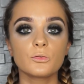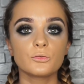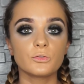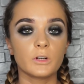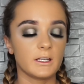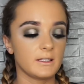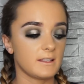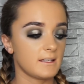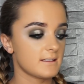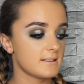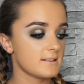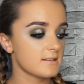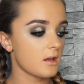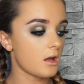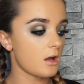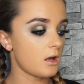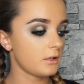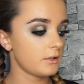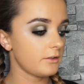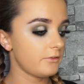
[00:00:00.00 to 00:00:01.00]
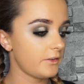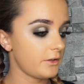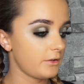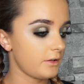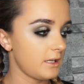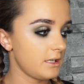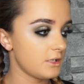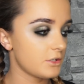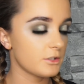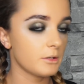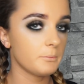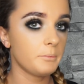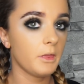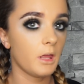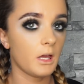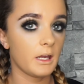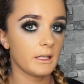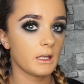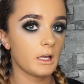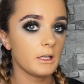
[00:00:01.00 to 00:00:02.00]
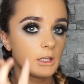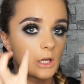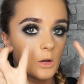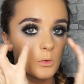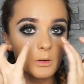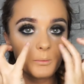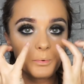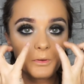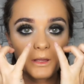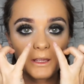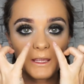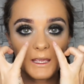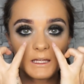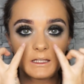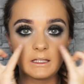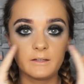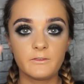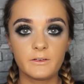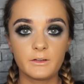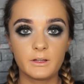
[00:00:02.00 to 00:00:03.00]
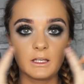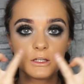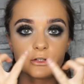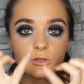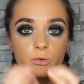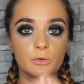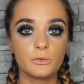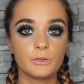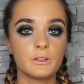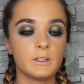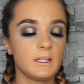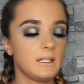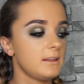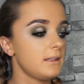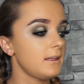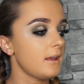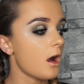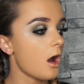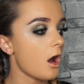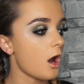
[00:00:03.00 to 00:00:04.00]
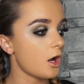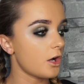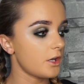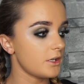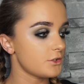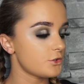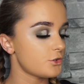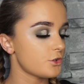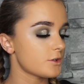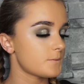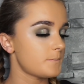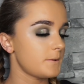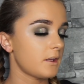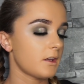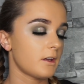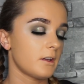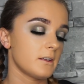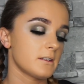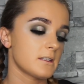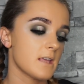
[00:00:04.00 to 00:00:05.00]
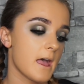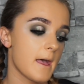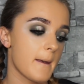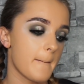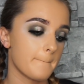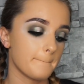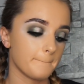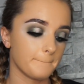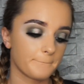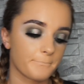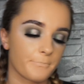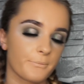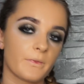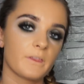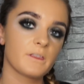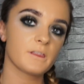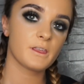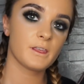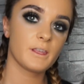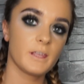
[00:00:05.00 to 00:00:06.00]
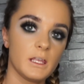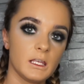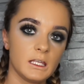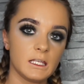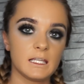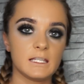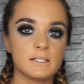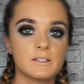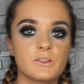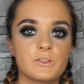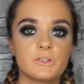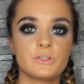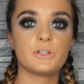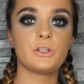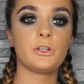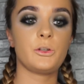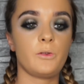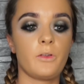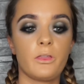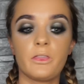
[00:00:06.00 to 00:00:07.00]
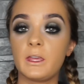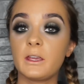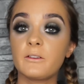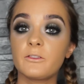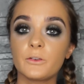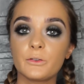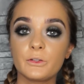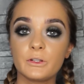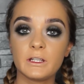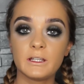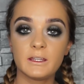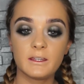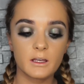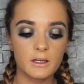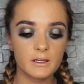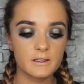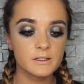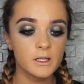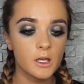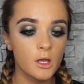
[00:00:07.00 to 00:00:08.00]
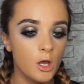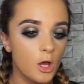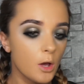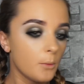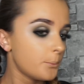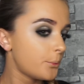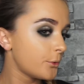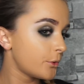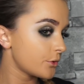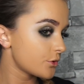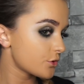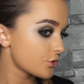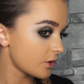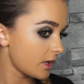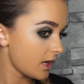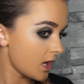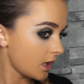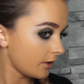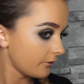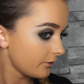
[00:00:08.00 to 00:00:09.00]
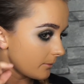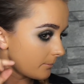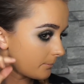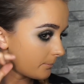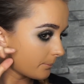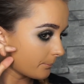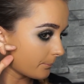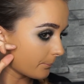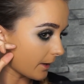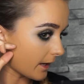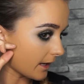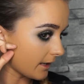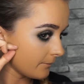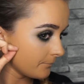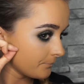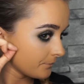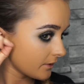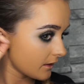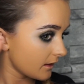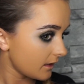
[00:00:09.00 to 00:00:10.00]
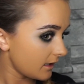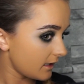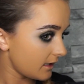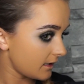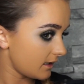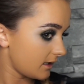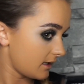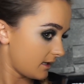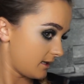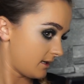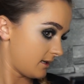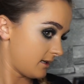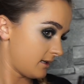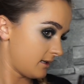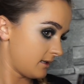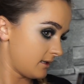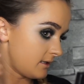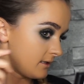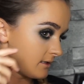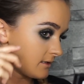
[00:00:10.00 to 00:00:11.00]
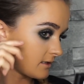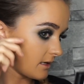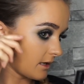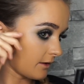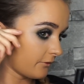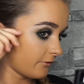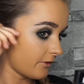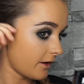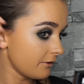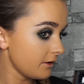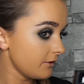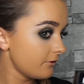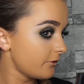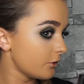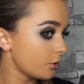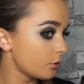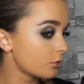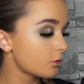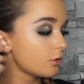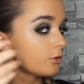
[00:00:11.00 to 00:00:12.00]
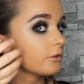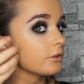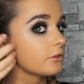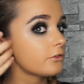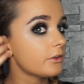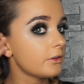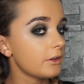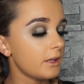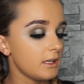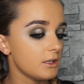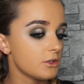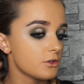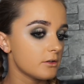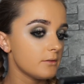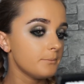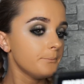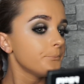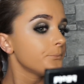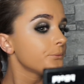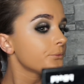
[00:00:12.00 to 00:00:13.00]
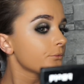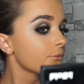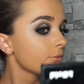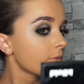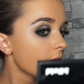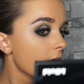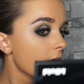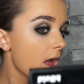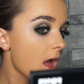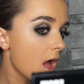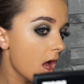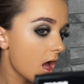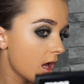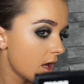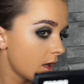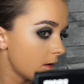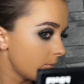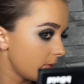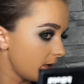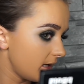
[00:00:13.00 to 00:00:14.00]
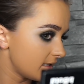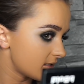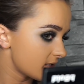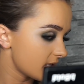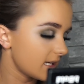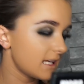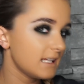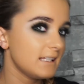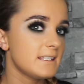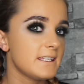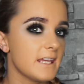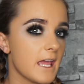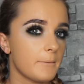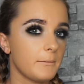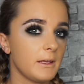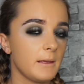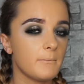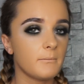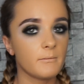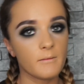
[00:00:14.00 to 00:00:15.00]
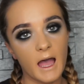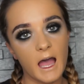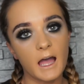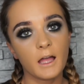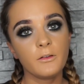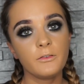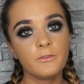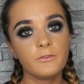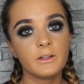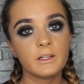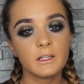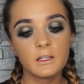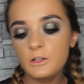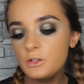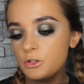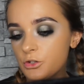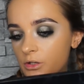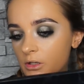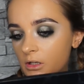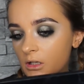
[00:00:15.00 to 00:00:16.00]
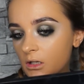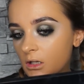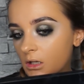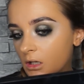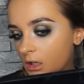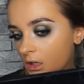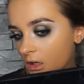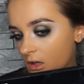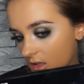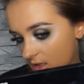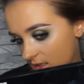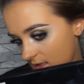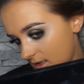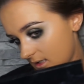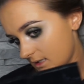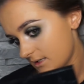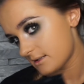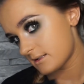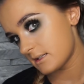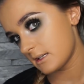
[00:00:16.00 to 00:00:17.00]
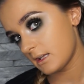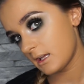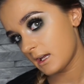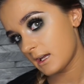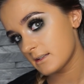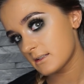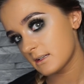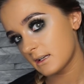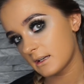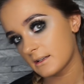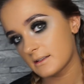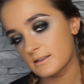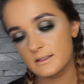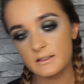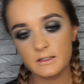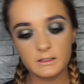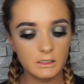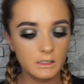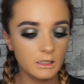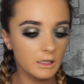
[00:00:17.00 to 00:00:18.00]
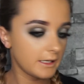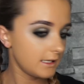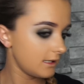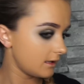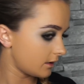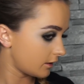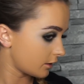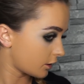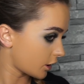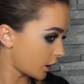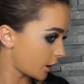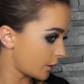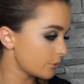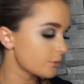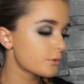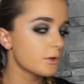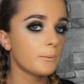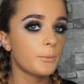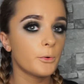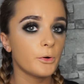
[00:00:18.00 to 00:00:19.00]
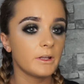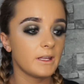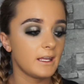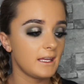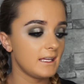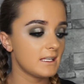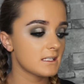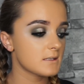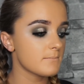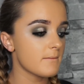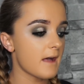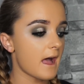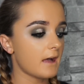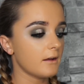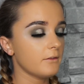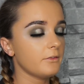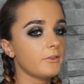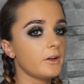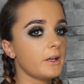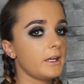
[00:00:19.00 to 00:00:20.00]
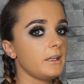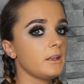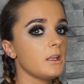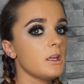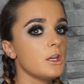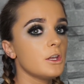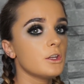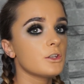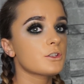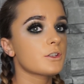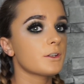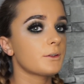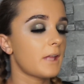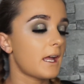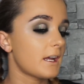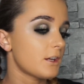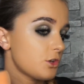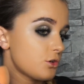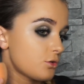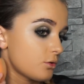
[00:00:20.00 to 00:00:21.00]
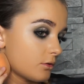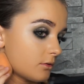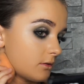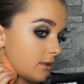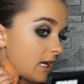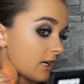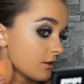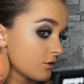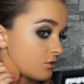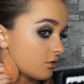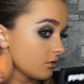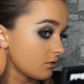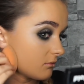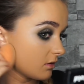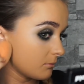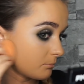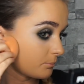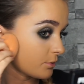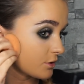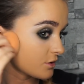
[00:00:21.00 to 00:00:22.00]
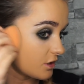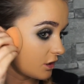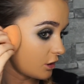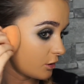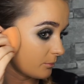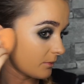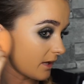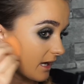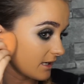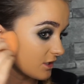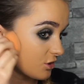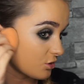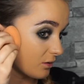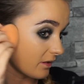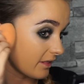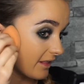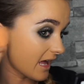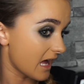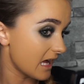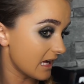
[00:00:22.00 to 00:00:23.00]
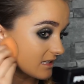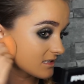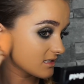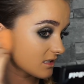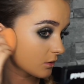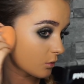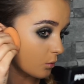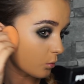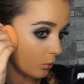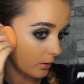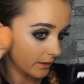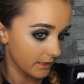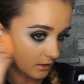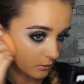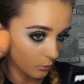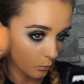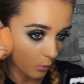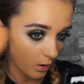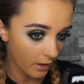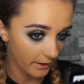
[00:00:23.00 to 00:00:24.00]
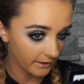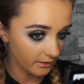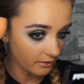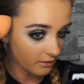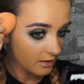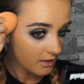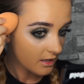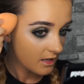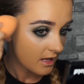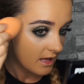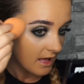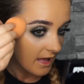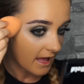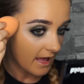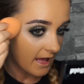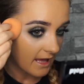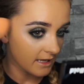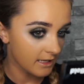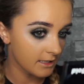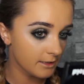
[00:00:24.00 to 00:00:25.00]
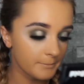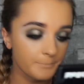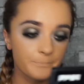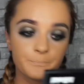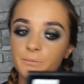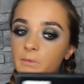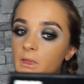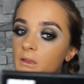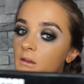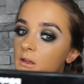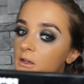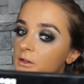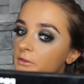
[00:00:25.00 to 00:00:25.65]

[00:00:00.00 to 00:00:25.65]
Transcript: Right, this is all the foundation applied. I don't apply any foundation underneath the eyes just because it's too thick for underneath the eyes. But straight off the bat, it is a very full coverage foundation. It's like a demi matte finish. Like, it still has like a slight little glow to it, but it is mattifying. So that should presume that it should last quite a while. I'd